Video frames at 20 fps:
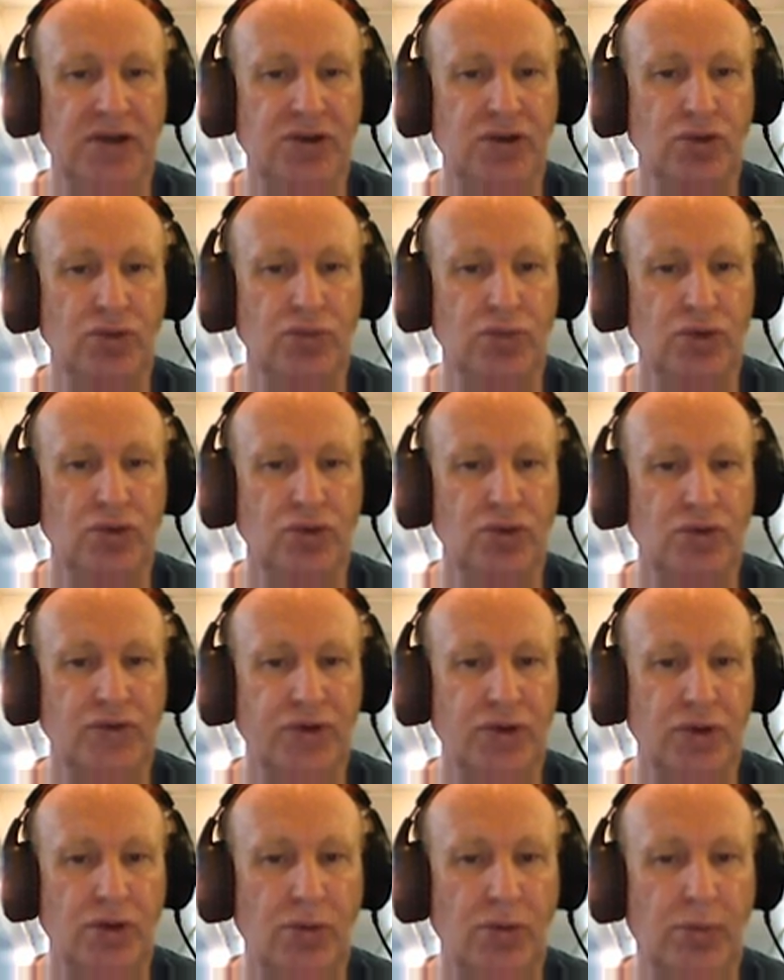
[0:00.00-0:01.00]
to move,
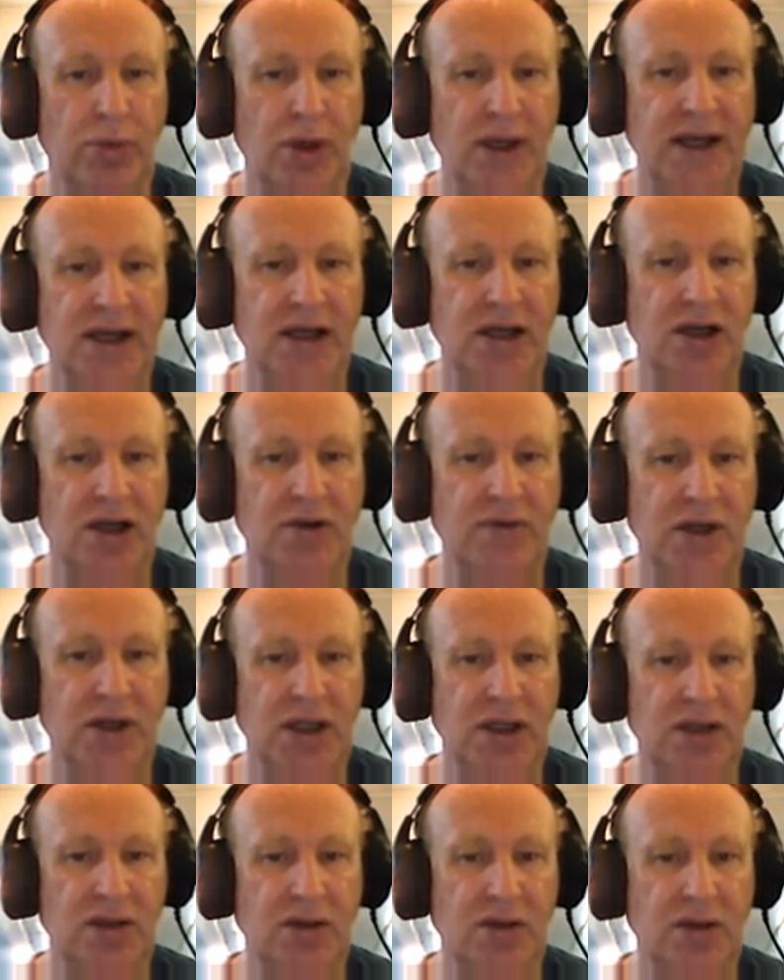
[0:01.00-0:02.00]
black
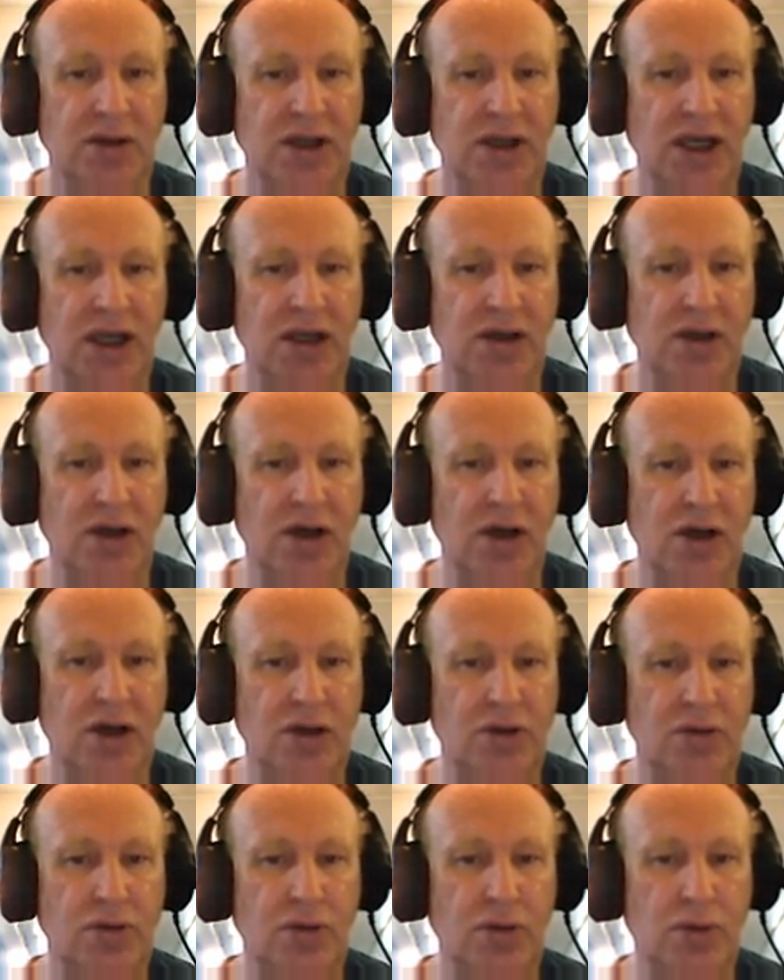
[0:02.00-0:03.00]
queen can
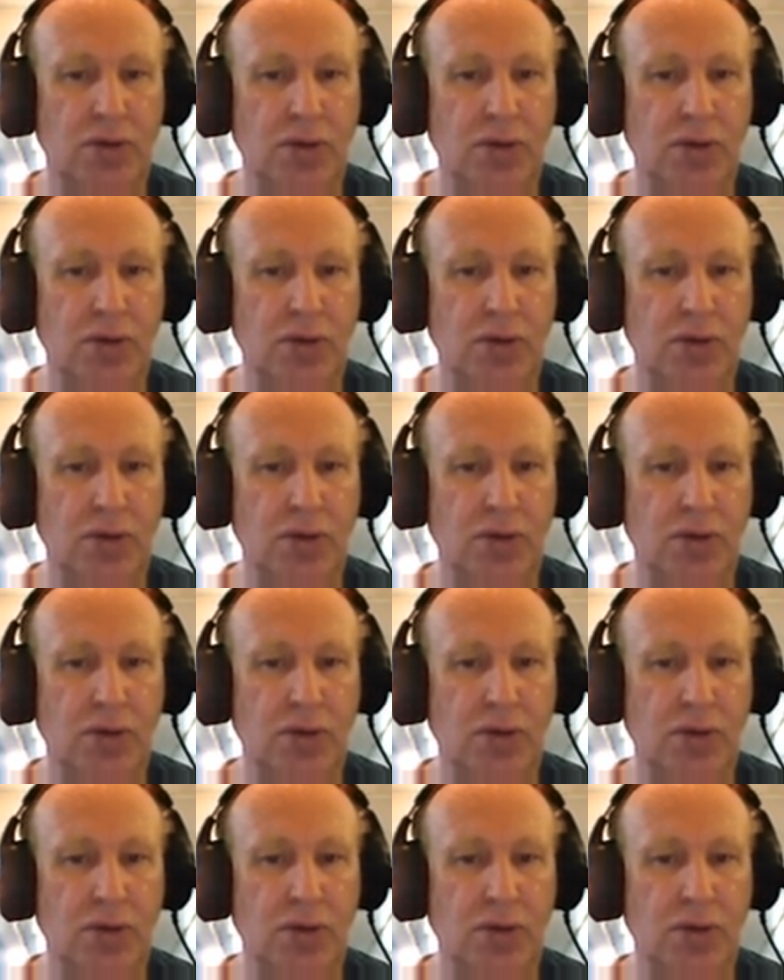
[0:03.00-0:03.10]
go